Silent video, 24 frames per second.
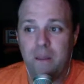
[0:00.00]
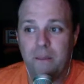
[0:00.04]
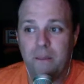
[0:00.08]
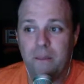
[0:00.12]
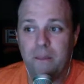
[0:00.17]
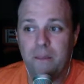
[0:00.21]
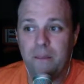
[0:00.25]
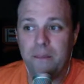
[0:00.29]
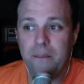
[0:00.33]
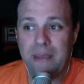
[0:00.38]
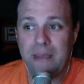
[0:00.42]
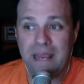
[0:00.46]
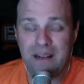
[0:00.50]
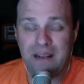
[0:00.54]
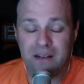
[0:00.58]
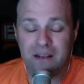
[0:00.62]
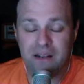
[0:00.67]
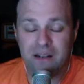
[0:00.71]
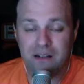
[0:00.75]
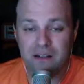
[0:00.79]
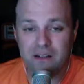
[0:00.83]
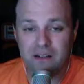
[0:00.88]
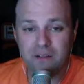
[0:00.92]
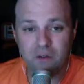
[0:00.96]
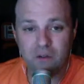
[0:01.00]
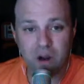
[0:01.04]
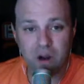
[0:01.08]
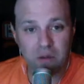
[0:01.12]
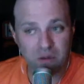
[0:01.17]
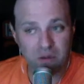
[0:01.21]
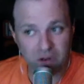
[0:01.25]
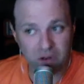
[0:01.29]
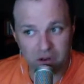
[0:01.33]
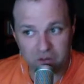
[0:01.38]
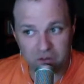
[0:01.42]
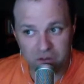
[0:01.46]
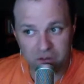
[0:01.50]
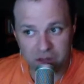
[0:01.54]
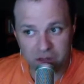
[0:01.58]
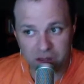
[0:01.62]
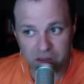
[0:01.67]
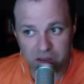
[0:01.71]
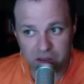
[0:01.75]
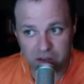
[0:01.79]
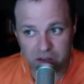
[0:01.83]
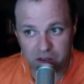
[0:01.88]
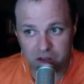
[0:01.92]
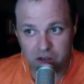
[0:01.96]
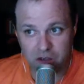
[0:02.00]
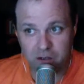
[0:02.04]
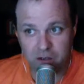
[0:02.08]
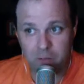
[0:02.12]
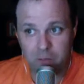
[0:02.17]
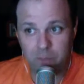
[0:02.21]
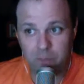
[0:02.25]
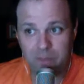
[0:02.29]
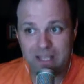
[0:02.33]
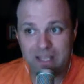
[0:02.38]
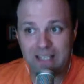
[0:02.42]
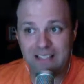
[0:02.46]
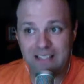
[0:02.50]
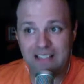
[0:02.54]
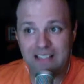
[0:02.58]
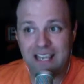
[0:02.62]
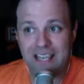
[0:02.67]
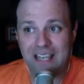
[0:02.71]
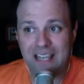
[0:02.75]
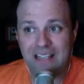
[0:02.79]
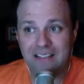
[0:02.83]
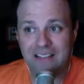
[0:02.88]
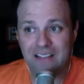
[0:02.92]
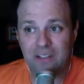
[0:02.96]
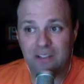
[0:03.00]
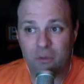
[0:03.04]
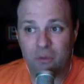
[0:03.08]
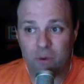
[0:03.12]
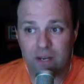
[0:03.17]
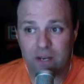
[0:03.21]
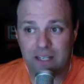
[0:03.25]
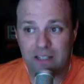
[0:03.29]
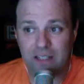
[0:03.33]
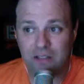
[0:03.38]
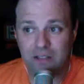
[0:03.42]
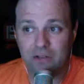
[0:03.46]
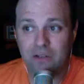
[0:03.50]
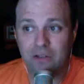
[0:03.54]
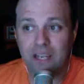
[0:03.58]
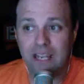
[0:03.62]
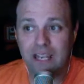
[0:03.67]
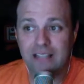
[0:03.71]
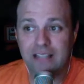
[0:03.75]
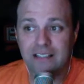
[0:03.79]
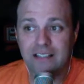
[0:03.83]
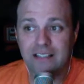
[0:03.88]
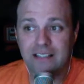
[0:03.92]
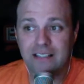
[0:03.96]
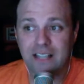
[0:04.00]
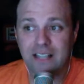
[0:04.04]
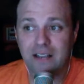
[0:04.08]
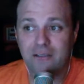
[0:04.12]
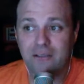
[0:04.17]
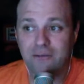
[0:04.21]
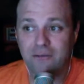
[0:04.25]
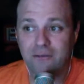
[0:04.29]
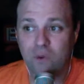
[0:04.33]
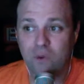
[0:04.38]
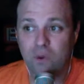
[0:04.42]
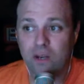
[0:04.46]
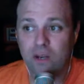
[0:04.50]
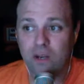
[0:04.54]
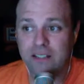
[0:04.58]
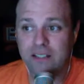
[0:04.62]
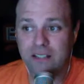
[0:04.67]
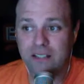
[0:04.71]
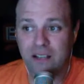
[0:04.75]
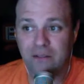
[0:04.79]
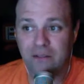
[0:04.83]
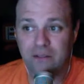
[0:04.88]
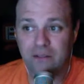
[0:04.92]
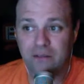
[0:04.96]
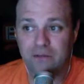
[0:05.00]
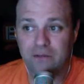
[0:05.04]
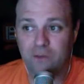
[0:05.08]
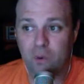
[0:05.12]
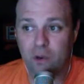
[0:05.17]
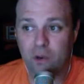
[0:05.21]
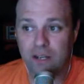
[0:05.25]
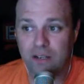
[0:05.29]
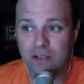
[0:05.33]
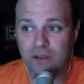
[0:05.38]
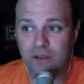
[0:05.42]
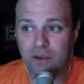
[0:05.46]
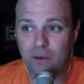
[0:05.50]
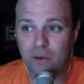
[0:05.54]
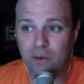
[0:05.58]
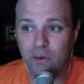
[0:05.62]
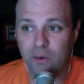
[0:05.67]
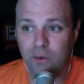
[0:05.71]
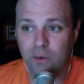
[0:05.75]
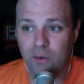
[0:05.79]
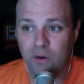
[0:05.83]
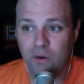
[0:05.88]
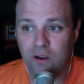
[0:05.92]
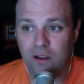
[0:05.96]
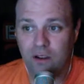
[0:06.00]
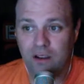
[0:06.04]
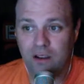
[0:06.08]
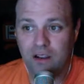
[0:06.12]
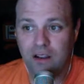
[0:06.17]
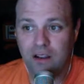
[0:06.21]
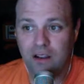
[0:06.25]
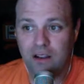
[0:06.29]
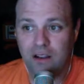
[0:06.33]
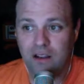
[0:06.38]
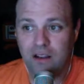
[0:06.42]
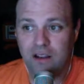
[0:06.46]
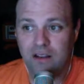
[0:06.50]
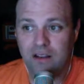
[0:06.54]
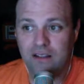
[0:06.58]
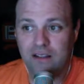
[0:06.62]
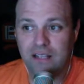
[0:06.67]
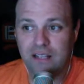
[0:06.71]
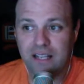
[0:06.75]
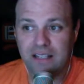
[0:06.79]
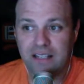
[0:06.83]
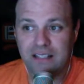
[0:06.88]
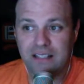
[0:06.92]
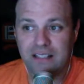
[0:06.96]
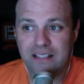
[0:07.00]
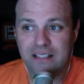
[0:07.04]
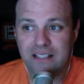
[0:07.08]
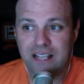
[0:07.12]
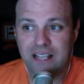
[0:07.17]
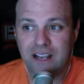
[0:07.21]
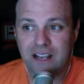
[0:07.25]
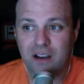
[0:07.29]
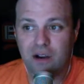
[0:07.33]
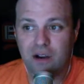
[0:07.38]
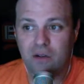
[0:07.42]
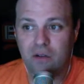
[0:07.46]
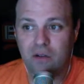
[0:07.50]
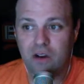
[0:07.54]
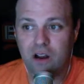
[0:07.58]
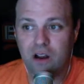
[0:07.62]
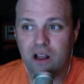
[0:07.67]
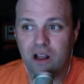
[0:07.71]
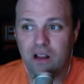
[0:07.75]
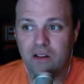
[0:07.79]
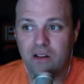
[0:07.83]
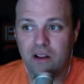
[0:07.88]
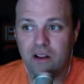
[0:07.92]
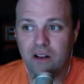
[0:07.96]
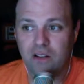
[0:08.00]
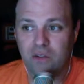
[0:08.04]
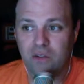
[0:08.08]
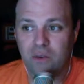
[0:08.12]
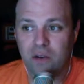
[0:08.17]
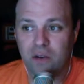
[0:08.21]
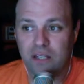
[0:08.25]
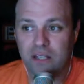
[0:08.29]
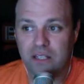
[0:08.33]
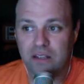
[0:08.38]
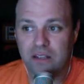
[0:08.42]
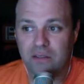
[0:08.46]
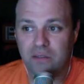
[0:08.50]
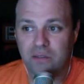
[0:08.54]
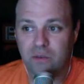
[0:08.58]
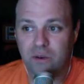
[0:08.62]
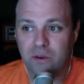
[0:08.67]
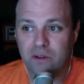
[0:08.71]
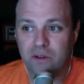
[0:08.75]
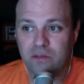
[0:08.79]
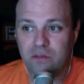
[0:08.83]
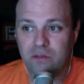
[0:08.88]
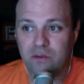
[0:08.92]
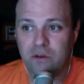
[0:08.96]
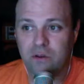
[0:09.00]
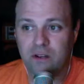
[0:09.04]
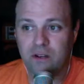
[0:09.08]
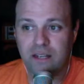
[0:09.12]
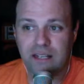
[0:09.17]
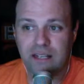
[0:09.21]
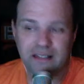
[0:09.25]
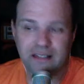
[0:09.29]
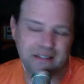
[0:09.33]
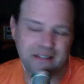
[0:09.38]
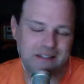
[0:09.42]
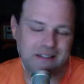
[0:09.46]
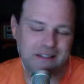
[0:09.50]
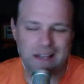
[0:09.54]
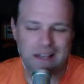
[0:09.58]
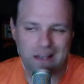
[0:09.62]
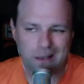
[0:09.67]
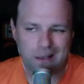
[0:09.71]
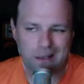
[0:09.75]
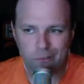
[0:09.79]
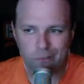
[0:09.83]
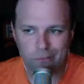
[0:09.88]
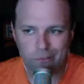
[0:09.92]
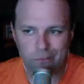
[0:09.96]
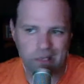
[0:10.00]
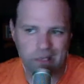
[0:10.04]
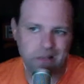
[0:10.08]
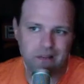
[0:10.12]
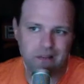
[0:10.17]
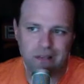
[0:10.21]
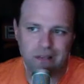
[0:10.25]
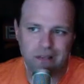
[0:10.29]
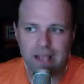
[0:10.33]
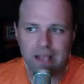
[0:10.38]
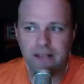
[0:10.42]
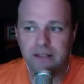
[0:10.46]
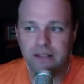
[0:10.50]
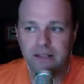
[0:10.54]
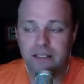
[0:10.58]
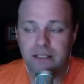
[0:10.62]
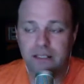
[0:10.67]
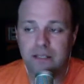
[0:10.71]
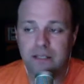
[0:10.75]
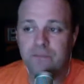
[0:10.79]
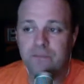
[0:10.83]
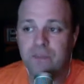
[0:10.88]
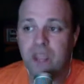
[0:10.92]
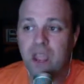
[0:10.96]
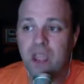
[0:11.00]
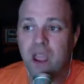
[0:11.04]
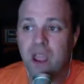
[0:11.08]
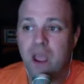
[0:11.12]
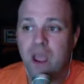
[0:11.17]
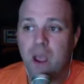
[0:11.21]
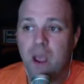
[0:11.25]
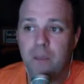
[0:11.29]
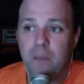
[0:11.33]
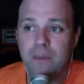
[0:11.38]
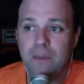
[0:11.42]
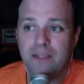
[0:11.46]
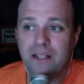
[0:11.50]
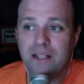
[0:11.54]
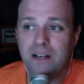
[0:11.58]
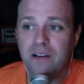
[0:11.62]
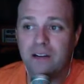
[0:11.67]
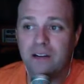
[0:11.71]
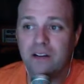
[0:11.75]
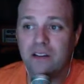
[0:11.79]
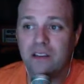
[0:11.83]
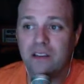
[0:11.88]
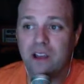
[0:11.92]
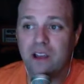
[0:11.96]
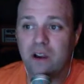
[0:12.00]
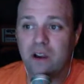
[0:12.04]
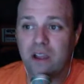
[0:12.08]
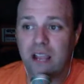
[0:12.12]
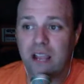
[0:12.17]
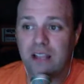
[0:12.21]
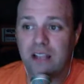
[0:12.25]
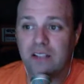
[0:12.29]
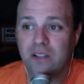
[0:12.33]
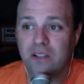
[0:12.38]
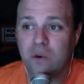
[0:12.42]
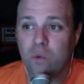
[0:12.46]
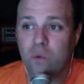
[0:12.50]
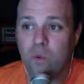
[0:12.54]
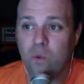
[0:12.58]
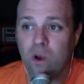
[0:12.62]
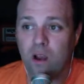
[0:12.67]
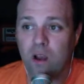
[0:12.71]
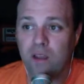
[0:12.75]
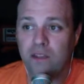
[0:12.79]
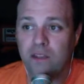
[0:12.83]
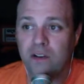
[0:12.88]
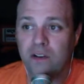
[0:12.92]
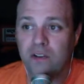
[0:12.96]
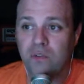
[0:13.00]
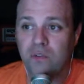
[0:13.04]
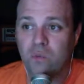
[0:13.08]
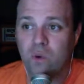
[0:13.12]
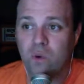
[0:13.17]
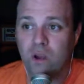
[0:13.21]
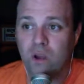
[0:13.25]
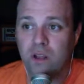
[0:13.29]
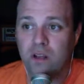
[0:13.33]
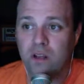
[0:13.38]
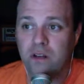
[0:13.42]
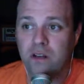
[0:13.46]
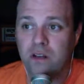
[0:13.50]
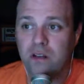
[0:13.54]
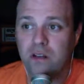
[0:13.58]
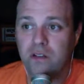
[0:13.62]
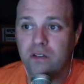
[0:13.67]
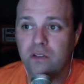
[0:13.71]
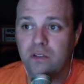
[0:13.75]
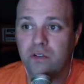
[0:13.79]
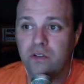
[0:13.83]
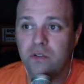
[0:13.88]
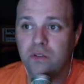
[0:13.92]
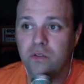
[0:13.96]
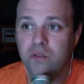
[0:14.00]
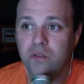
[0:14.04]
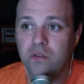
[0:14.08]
Baylor, Robert Griffin III, beats 22 Kansas State 47-42. Texas Tech over Colorado 27-24, and Texas A&M beat Kansas. But there's 1, 2,